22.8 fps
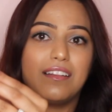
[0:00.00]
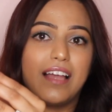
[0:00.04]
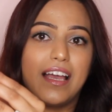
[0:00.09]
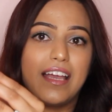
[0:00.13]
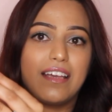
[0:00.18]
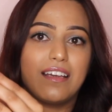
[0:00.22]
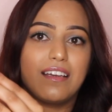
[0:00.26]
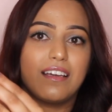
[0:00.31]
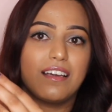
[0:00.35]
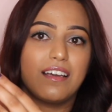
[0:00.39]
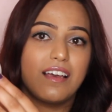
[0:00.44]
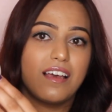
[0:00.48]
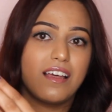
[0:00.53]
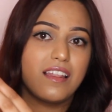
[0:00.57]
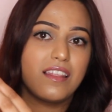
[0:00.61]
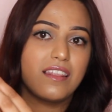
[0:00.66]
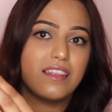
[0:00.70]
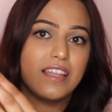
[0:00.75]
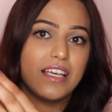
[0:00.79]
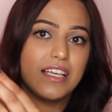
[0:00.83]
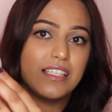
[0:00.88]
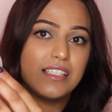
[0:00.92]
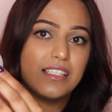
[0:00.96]
Like,
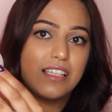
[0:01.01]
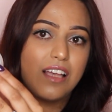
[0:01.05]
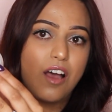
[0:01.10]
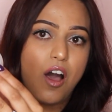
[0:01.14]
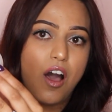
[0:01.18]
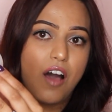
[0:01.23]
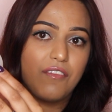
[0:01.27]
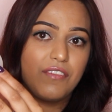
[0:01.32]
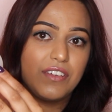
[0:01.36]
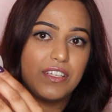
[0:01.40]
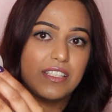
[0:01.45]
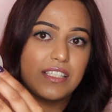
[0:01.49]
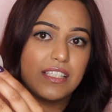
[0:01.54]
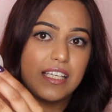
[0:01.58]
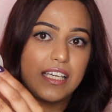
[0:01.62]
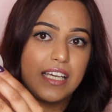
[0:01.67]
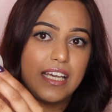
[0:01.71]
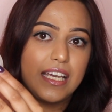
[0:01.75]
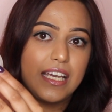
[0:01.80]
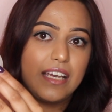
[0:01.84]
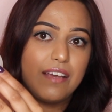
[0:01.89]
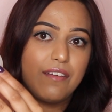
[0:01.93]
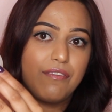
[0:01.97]
this
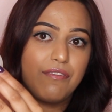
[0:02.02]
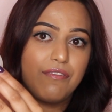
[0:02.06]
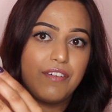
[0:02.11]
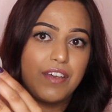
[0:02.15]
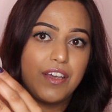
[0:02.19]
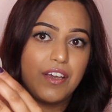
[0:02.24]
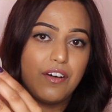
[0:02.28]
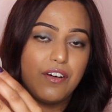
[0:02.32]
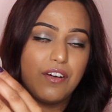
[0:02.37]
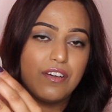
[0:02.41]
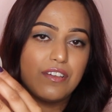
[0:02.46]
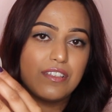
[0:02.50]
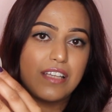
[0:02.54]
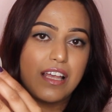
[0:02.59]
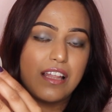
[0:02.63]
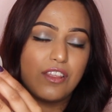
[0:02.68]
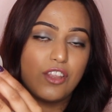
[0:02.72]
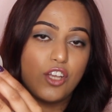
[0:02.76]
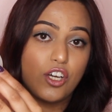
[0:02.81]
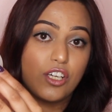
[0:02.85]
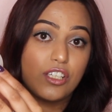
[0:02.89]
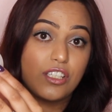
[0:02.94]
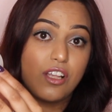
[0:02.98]
obviously feels
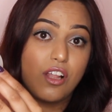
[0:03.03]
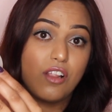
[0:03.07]
and looks